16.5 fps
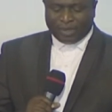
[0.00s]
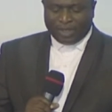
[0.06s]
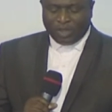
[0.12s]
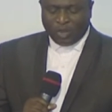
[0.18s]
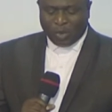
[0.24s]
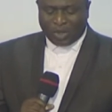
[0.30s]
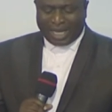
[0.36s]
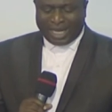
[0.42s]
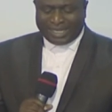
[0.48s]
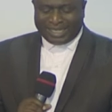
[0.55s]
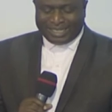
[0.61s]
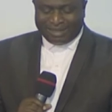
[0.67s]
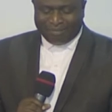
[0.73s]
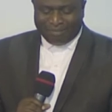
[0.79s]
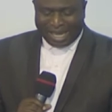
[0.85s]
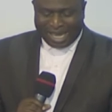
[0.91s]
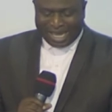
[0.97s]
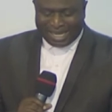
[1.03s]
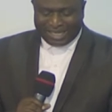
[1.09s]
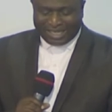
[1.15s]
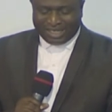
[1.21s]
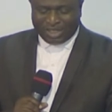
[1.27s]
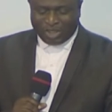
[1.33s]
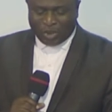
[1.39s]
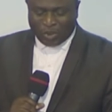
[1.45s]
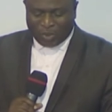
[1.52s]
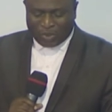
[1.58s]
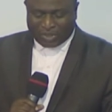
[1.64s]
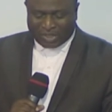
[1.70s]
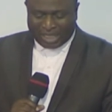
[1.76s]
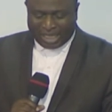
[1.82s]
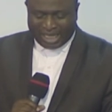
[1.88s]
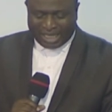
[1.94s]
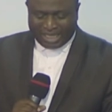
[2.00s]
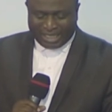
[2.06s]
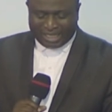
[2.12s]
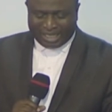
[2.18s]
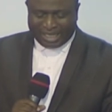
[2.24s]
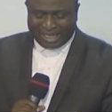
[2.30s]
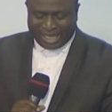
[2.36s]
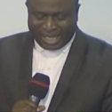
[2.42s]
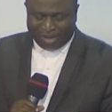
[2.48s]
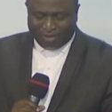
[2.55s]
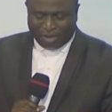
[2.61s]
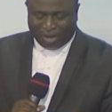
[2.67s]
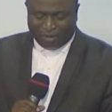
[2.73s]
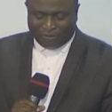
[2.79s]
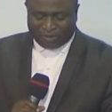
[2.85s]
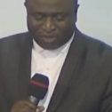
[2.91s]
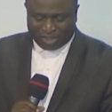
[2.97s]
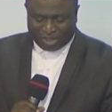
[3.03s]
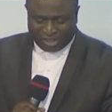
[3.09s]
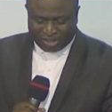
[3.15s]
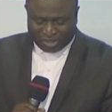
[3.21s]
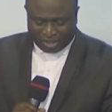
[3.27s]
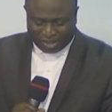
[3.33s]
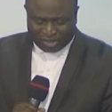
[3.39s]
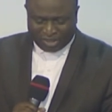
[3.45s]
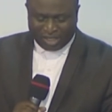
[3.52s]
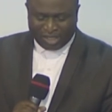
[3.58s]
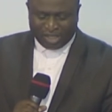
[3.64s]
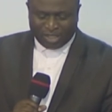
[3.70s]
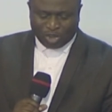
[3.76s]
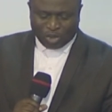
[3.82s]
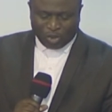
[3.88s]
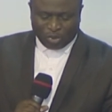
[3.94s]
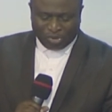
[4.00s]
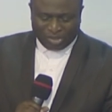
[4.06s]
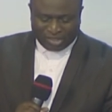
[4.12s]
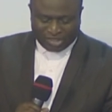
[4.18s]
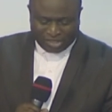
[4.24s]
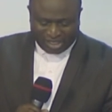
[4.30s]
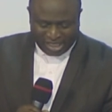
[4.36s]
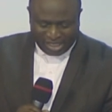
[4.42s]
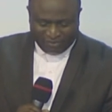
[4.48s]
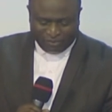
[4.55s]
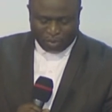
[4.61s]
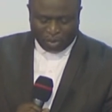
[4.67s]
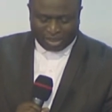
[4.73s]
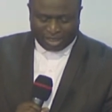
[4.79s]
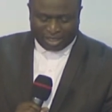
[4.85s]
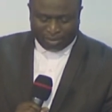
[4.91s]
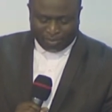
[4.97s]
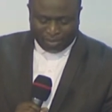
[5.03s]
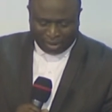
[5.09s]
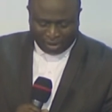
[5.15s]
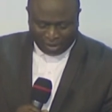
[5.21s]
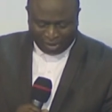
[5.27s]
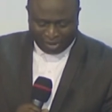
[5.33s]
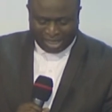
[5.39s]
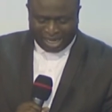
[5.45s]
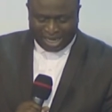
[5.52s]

You can demand using the name of Jesus to receive what the blood